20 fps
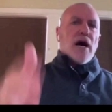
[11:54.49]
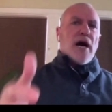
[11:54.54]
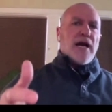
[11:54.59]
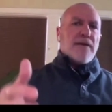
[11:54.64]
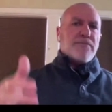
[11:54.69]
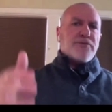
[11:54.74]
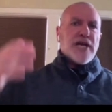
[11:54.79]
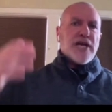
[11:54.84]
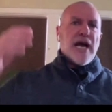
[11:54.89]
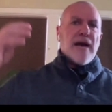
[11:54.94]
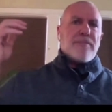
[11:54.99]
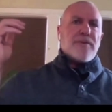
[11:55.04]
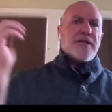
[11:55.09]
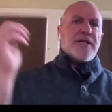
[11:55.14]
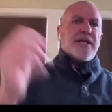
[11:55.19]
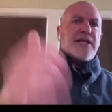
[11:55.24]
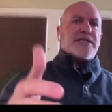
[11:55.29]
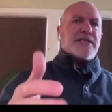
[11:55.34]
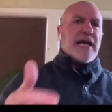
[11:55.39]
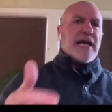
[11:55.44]
I'm
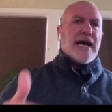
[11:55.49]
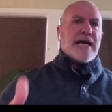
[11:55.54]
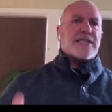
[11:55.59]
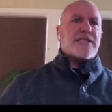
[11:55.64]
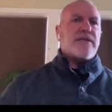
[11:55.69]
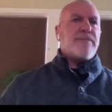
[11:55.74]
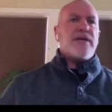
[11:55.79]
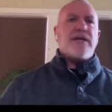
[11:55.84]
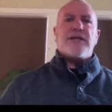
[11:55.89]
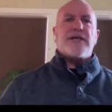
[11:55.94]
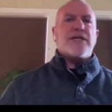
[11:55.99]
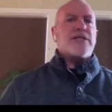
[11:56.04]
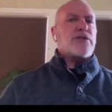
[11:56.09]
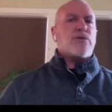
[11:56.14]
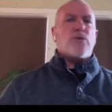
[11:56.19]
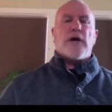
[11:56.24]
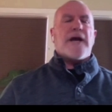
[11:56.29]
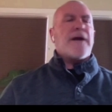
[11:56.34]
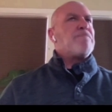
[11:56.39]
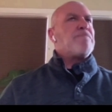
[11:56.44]
Japanese, it has to be
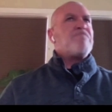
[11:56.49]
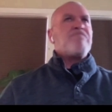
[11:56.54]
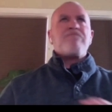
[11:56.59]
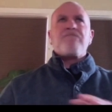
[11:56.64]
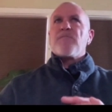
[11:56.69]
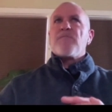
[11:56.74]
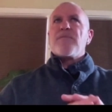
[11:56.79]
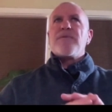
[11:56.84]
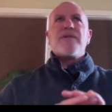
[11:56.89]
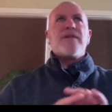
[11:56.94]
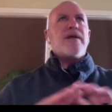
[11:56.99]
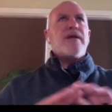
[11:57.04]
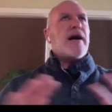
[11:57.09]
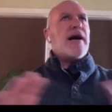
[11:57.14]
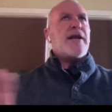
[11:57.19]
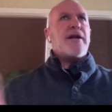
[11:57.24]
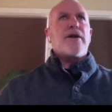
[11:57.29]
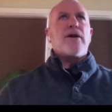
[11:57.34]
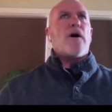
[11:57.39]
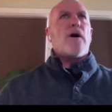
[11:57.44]
this way.
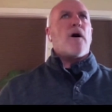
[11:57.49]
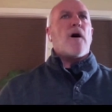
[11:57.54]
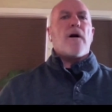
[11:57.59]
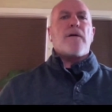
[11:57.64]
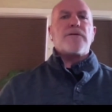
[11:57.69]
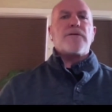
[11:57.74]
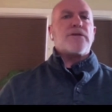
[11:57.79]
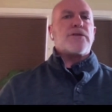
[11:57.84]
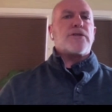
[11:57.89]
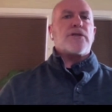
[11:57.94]
Not at all.